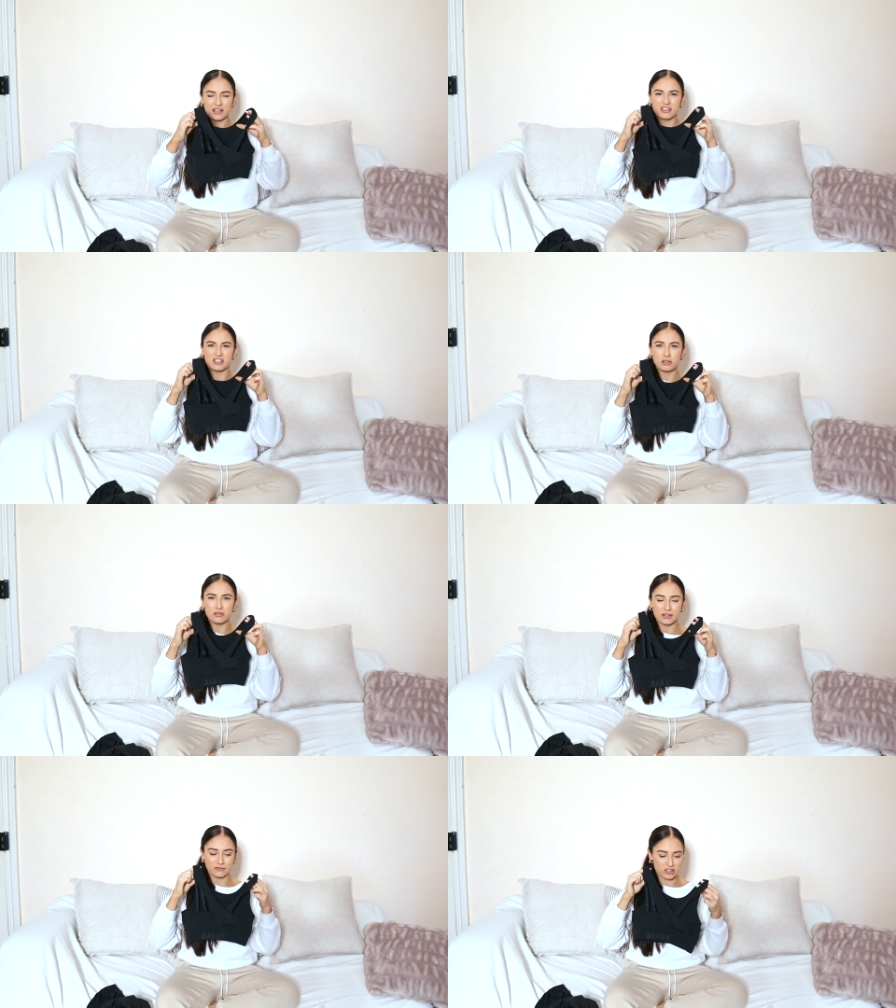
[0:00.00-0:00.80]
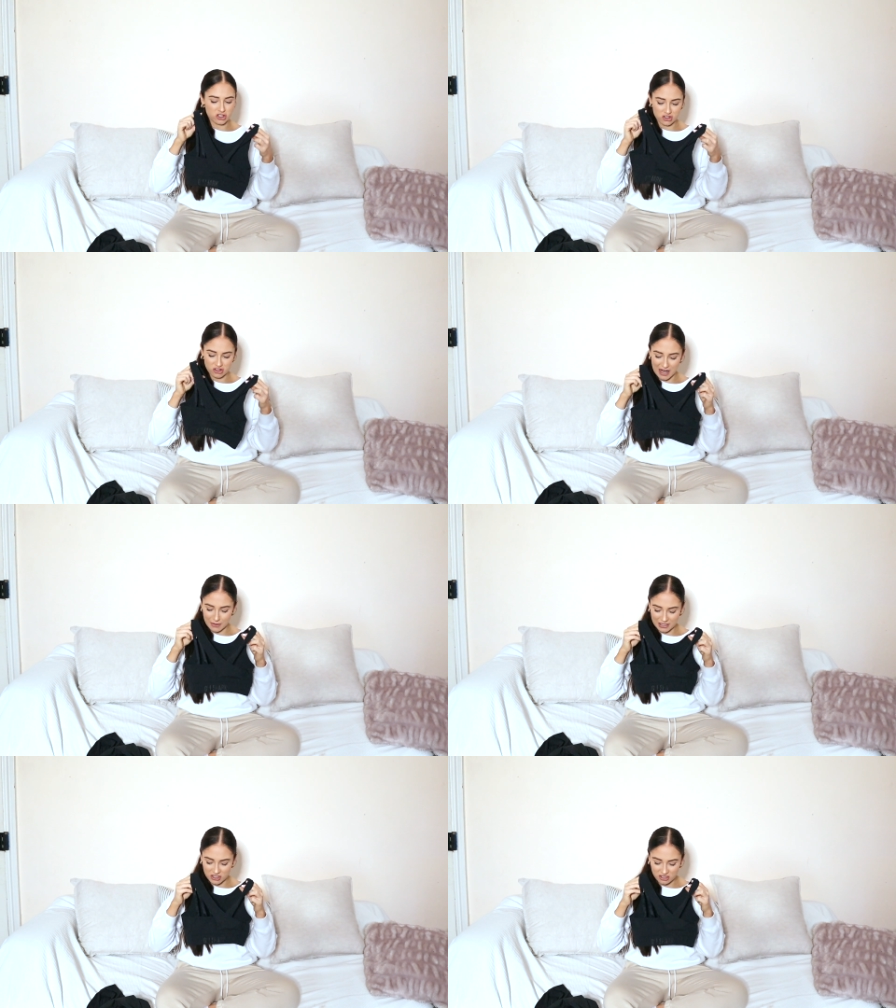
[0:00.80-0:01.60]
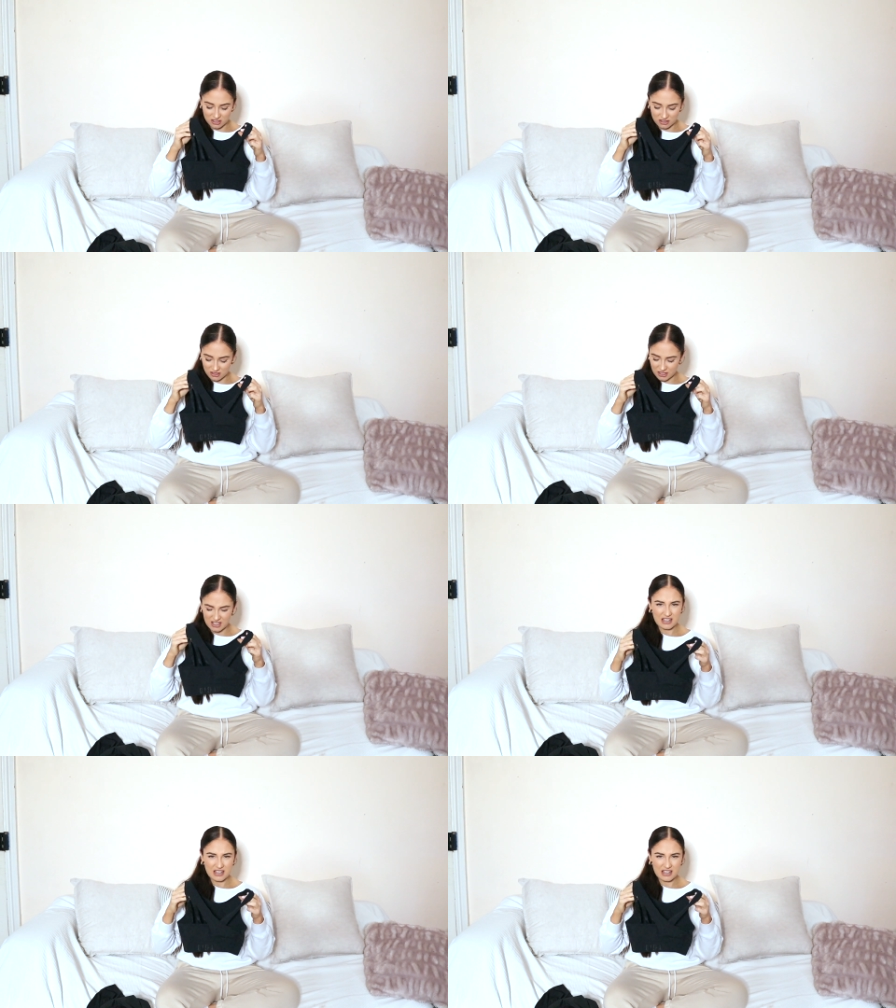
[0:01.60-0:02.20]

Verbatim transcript: The two different straps are just